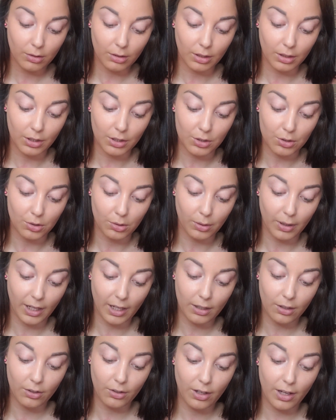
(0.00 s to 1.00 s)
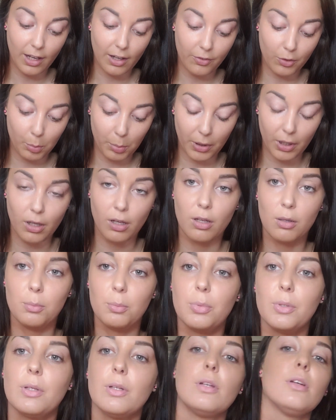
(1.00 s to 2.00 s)
Gonna do another half a
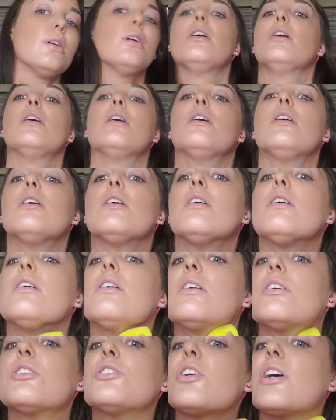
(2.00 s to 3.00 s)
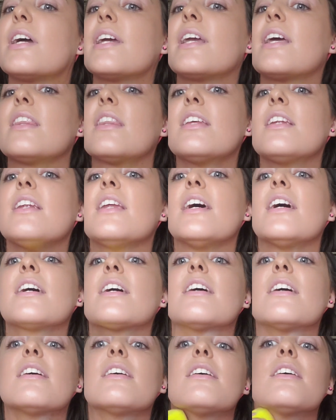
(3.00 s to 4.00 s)
pump. Try and get the
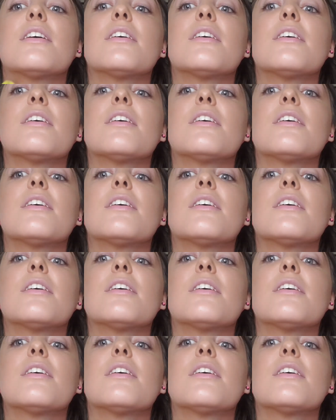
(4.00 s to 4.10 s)
neck.